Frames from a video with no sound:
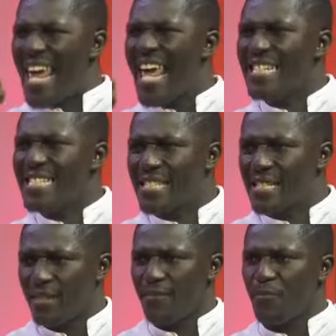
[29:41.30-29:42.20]

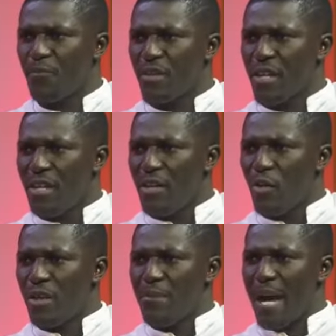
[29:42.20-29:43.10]
haste,
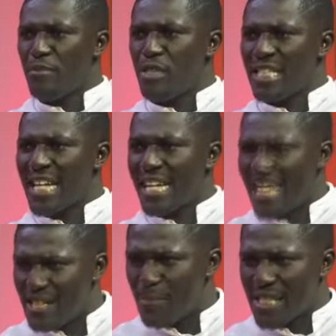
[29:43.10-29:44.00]
when the Bible says the
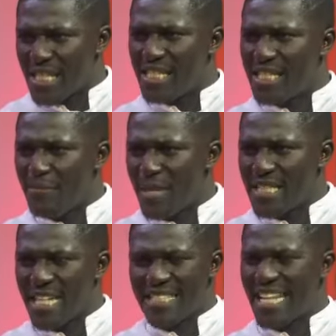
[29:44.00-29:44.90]
king's business
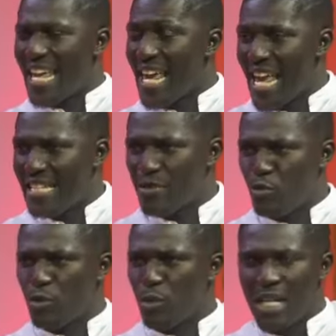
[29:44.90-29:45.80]
demands haste, the haste
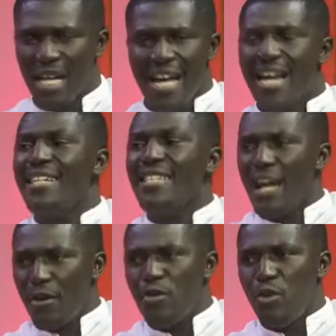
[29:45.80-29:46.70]
with which.
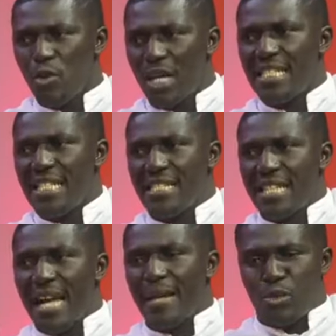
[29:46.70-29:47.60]
Now look at these
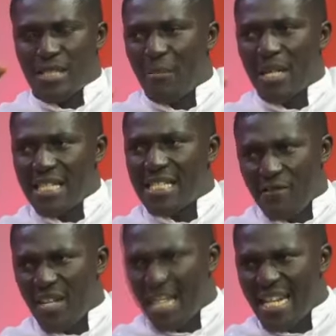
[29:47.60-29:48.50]
times. When somebody is
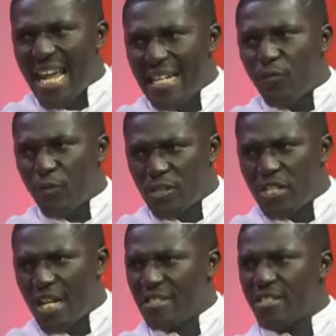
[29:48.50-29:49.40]
even late for
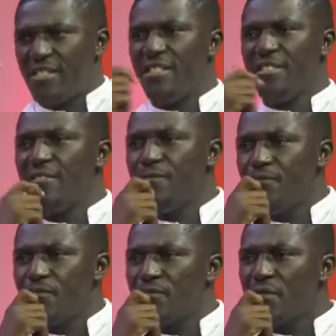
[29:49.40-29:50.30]
church,
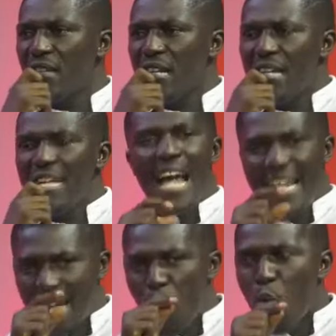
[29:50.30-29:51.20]

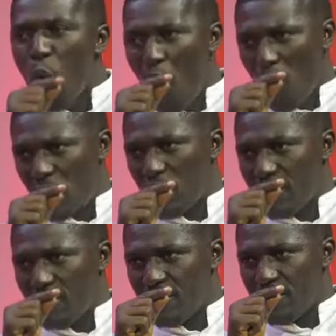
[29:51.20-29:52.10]
and the
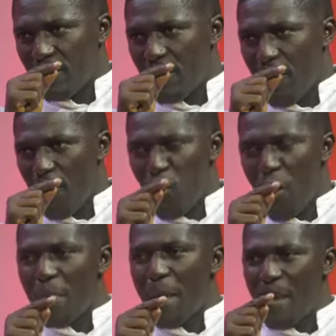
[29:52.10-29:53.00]
walk
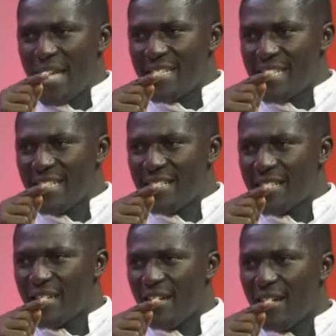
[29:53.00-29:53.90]
from the
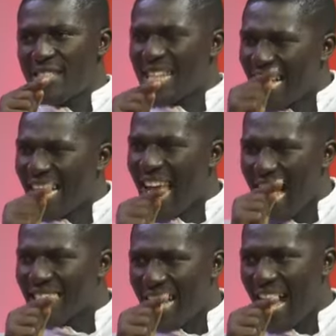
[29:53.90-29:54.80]
person's
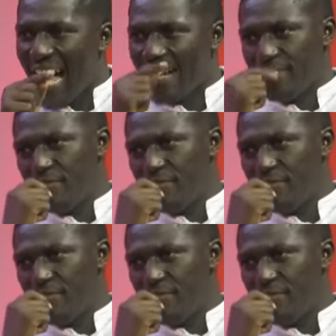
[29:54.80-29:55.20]
second-hand car.